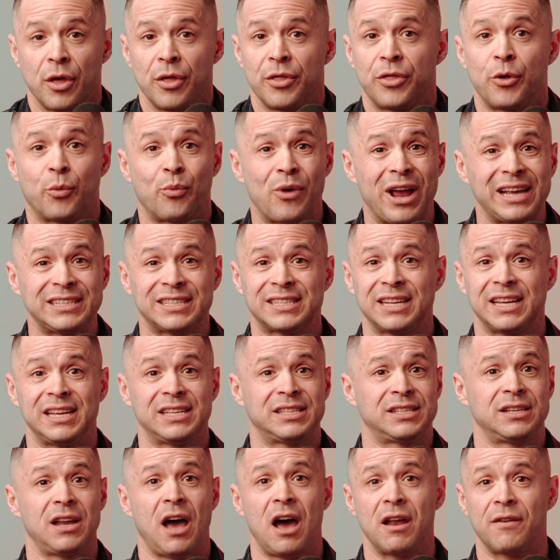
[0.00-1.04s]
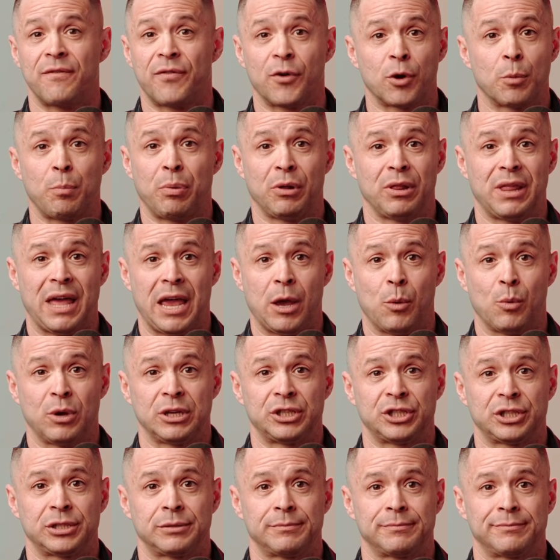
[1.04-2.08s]
The rest is nonverbal
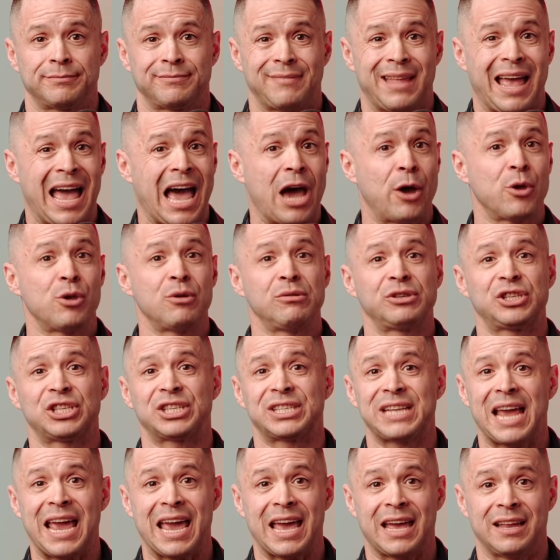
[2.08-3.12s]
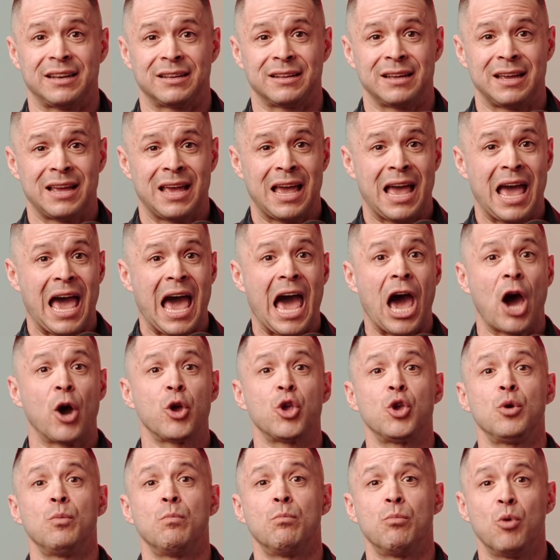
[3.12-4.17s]
language. How you stand, how
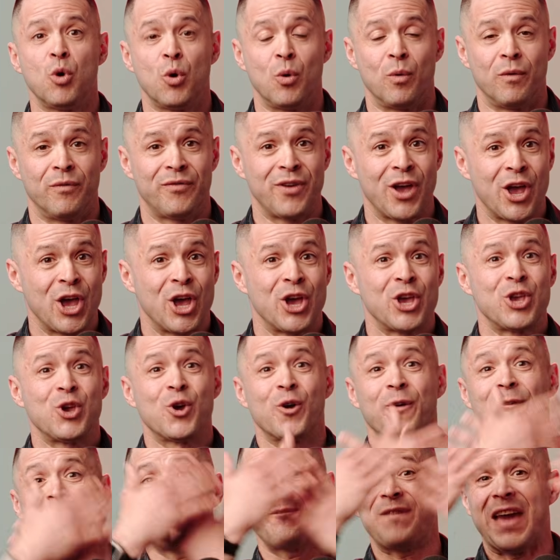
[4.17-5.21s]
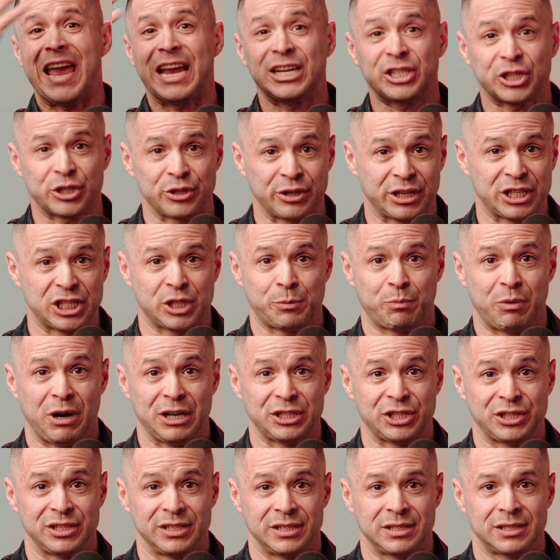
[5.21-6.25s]
you move, your facial
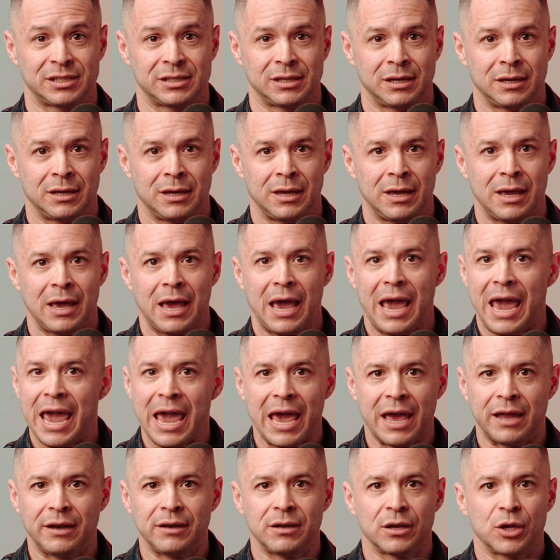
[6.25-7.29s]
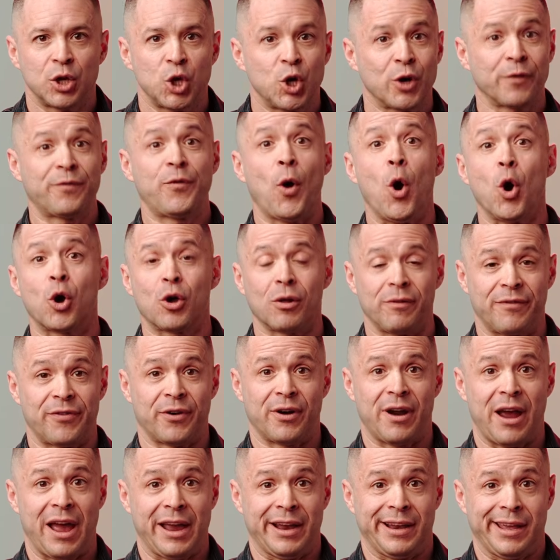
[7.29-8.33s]
expressions, and your vocal
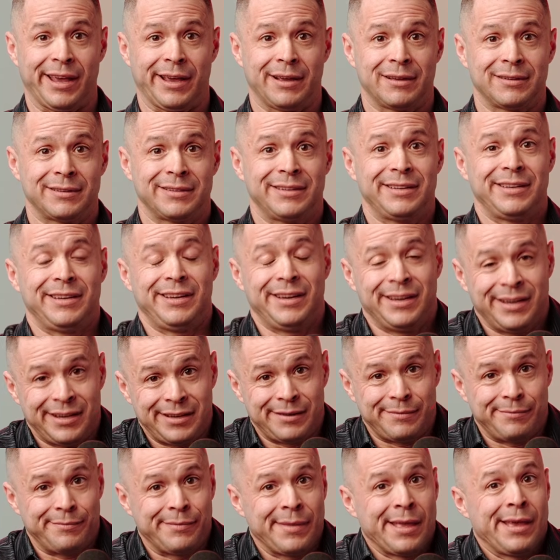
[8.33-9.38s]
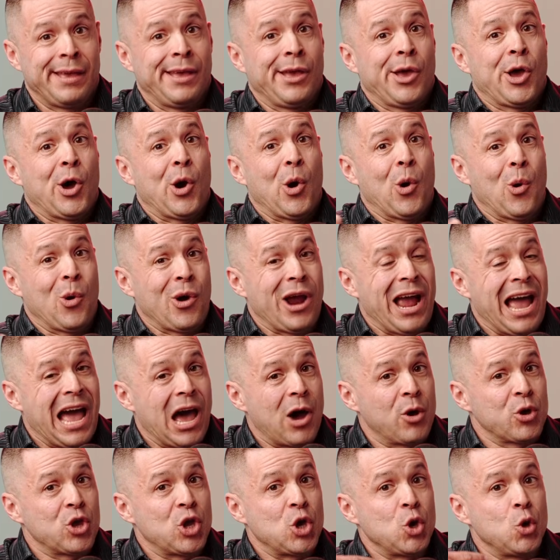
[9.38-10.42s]
variety, or
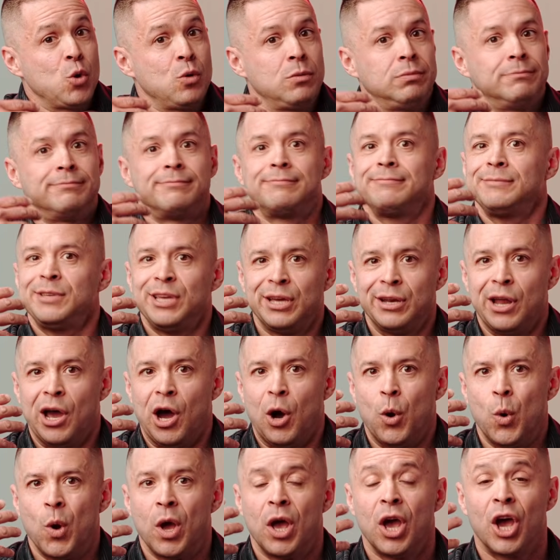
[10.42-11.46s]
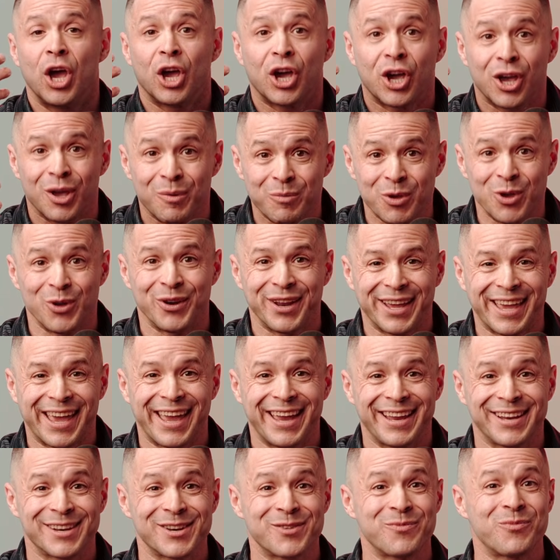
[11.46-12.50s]
how you
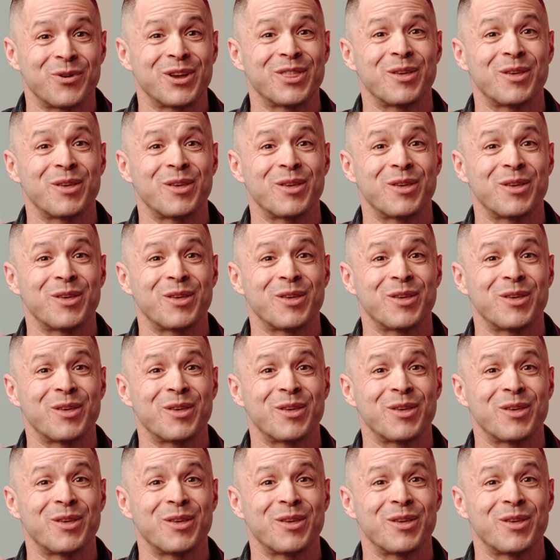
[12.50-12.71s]
communicated with